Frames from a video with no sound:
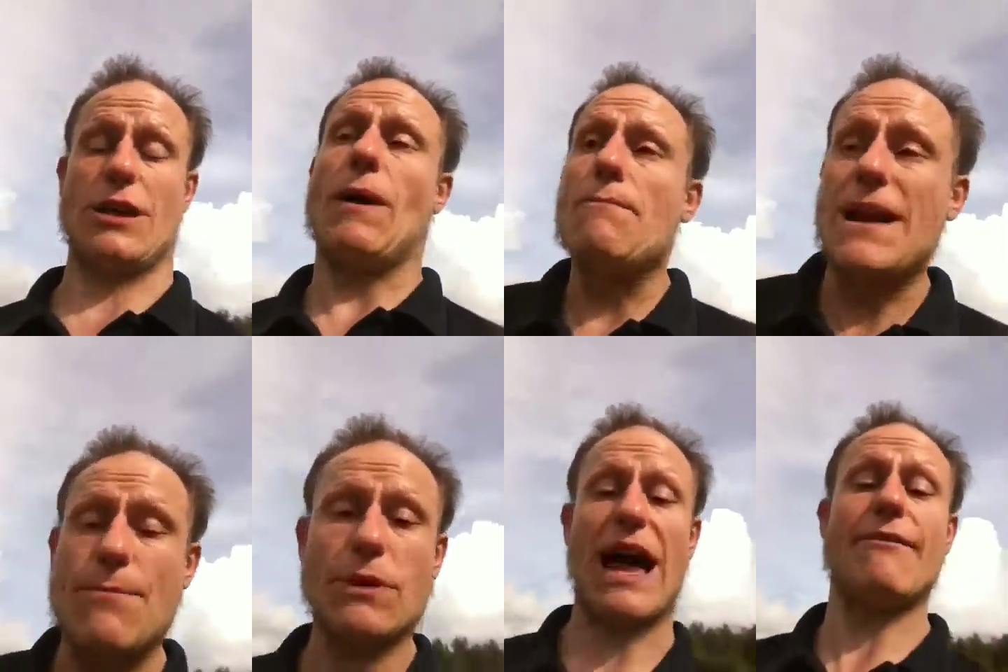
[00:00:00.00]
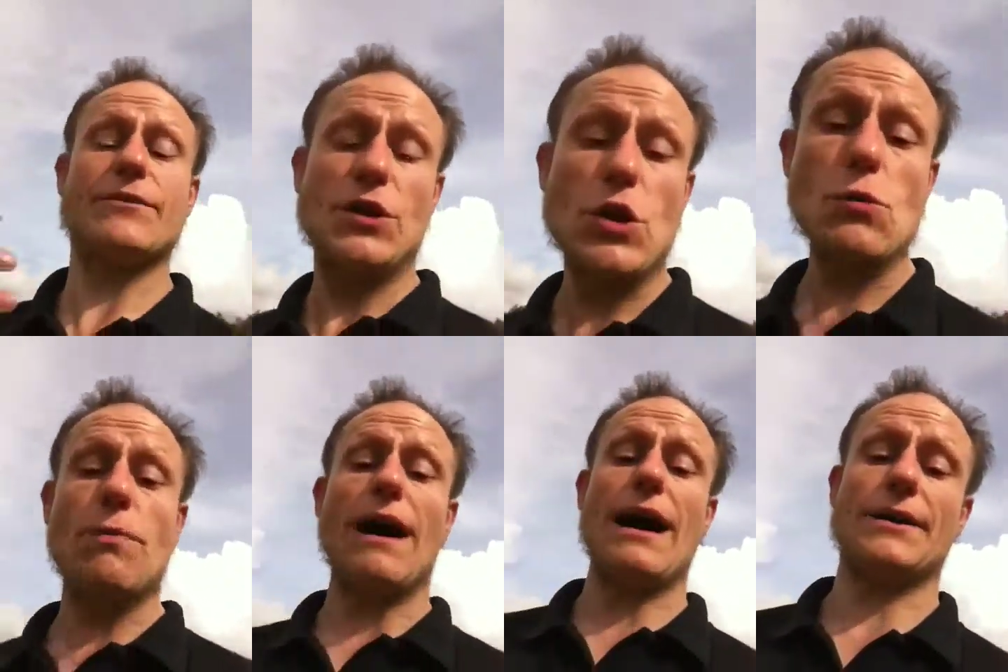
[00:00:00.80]
When people have new
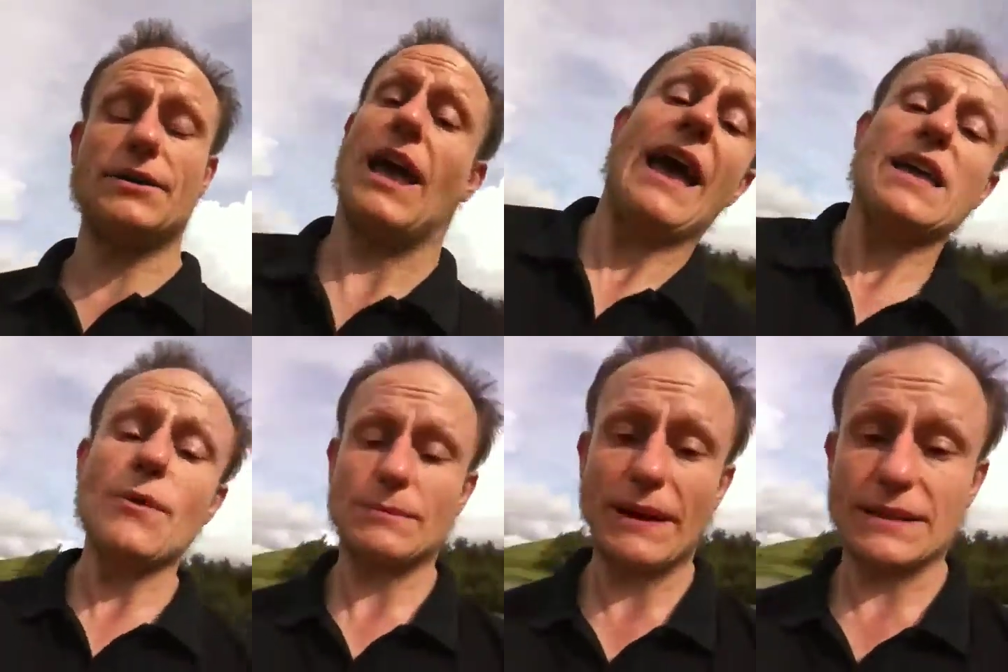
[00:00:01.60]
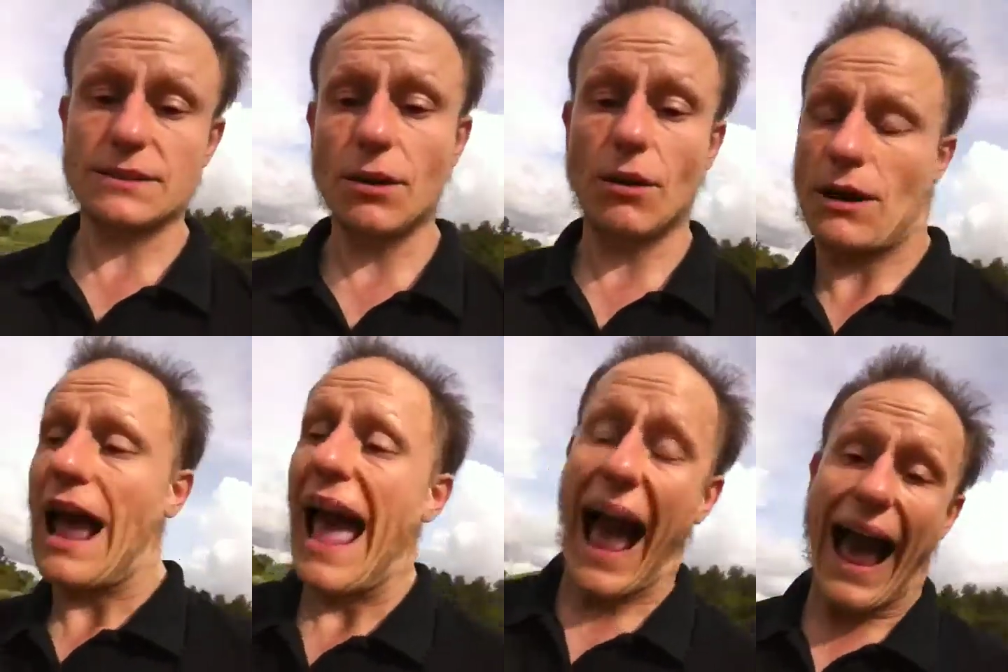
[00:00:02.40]
partners, you expect to talk,
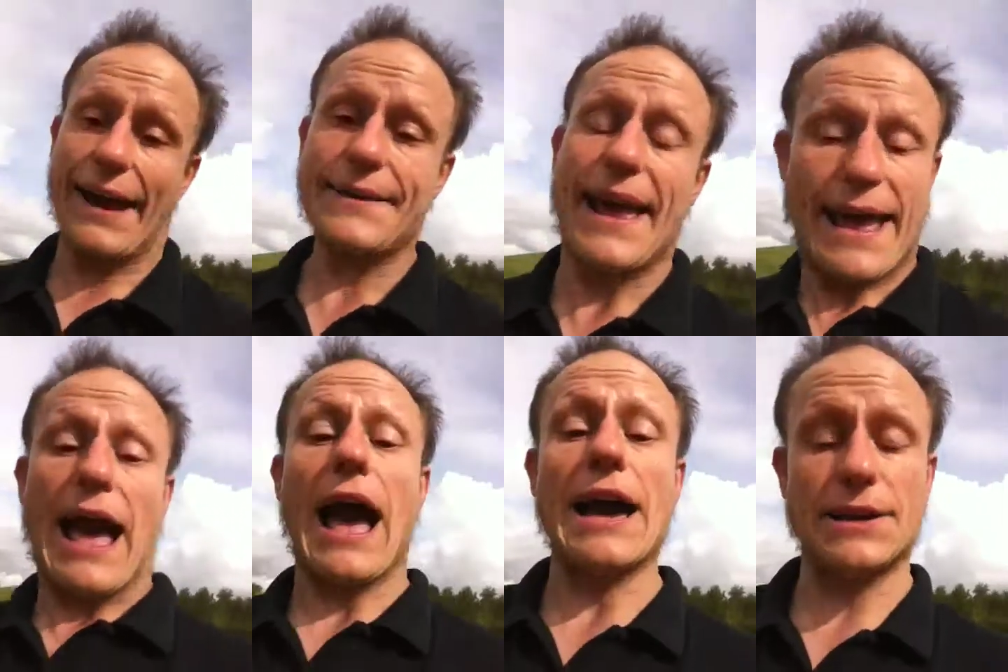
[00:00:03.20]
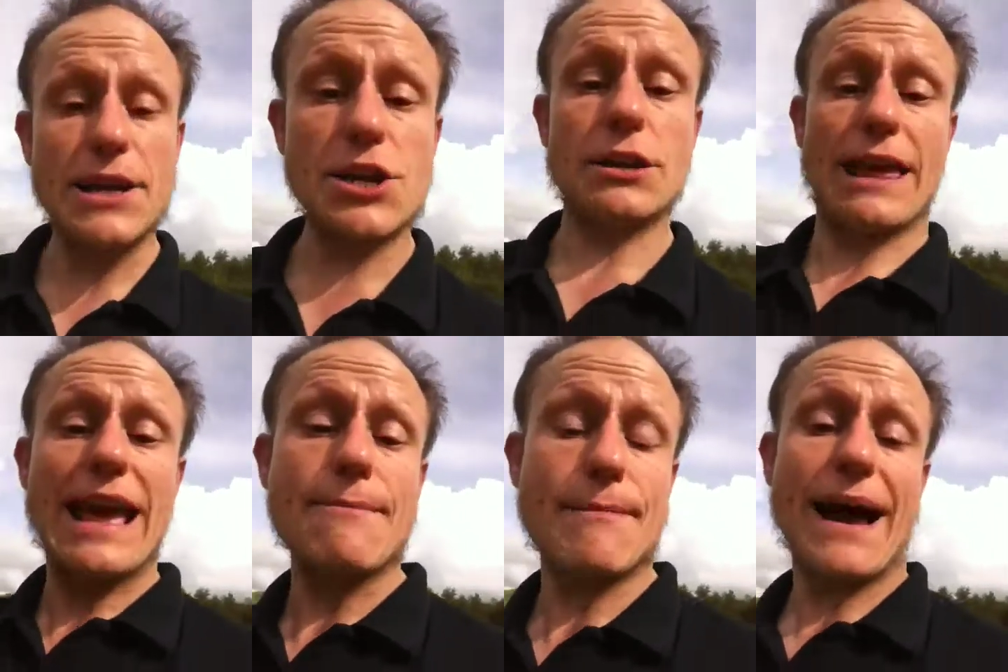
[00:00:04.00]
and initially
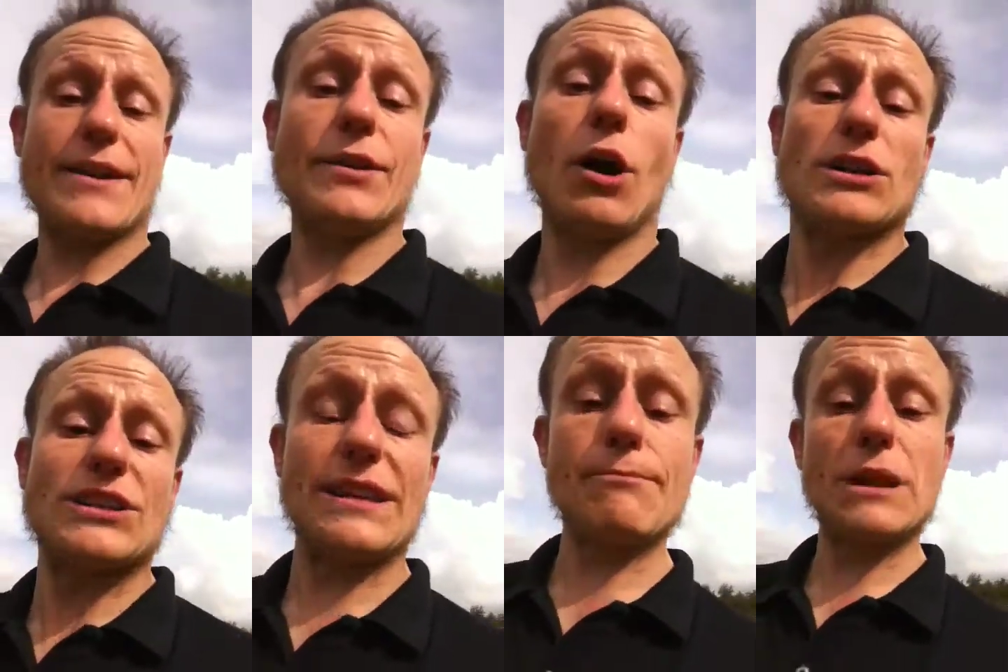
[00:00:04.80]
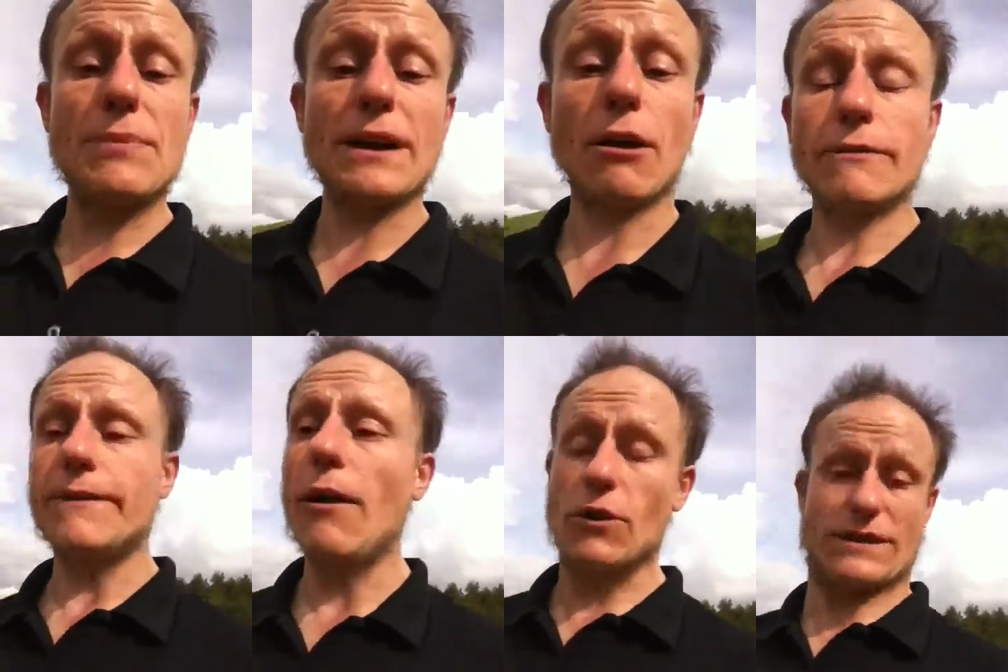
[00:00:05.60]
it might not simply be code
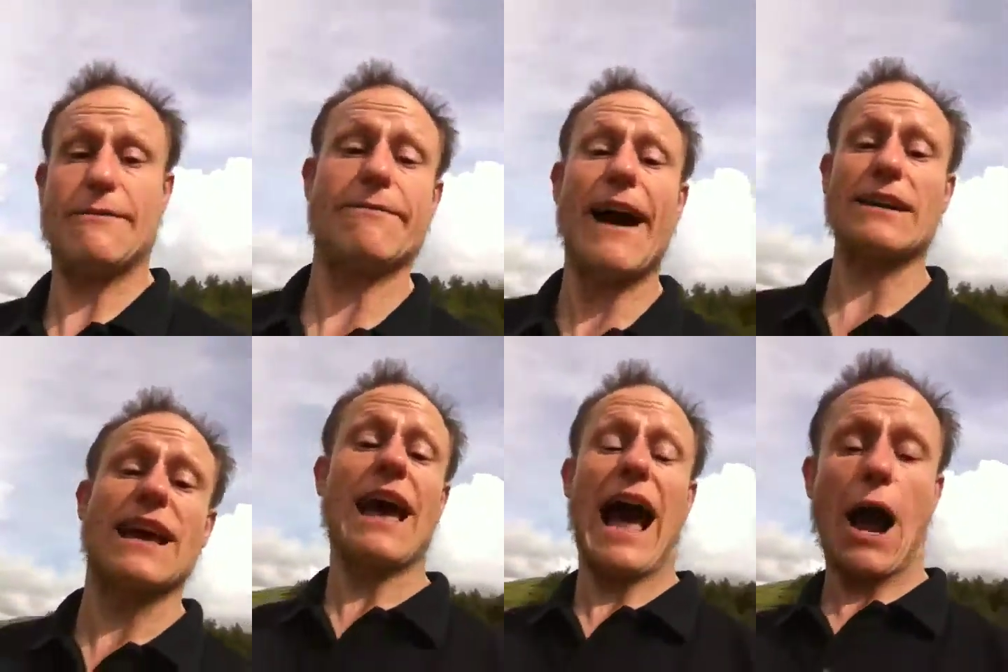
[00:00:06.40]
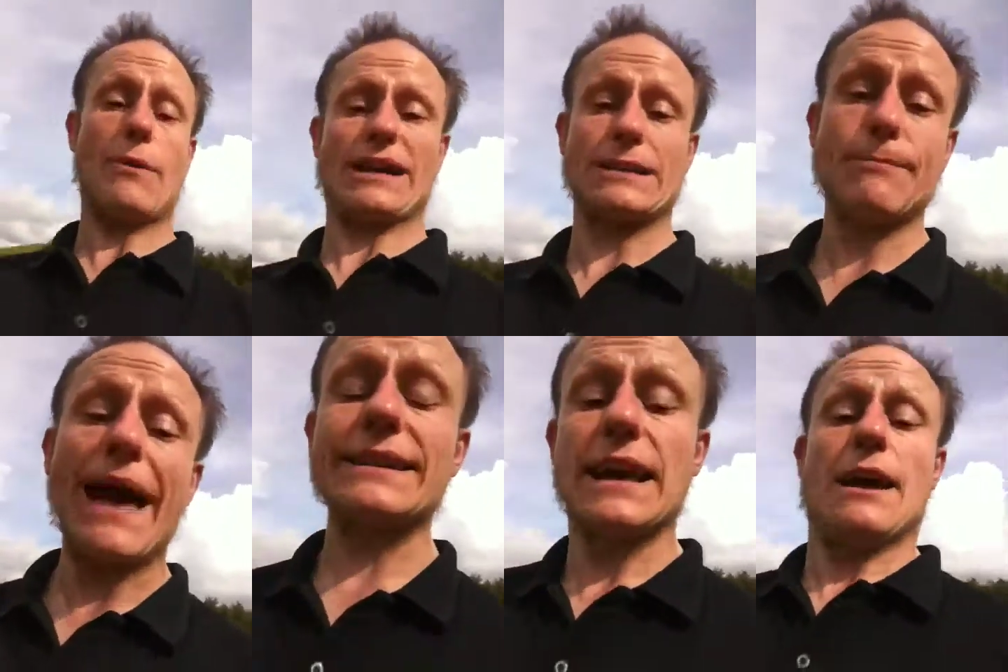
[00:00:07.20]
focused. In fact, I would
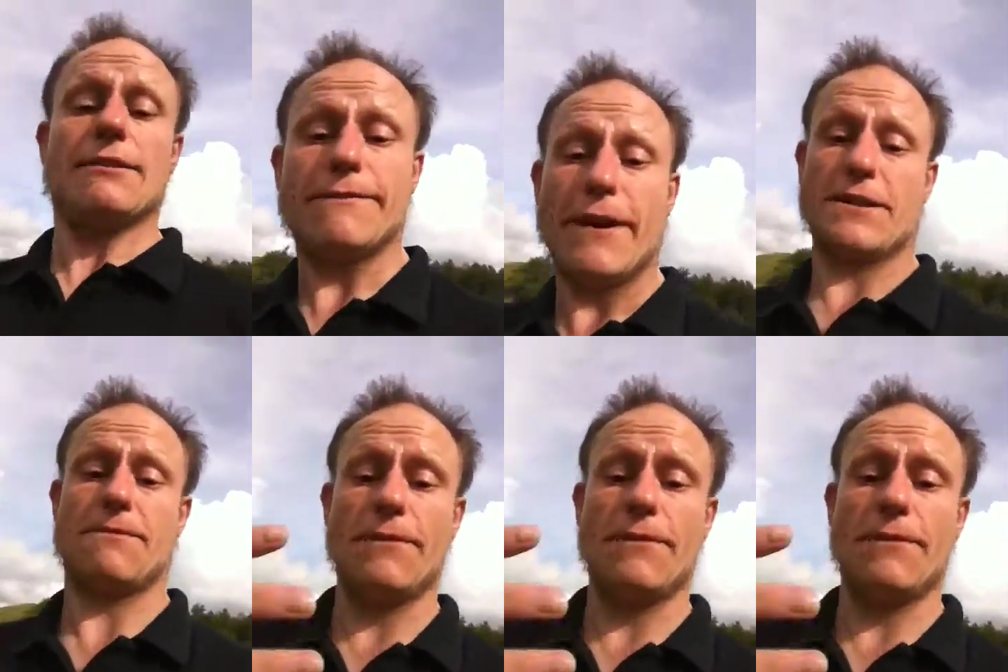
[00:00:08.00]
expect the first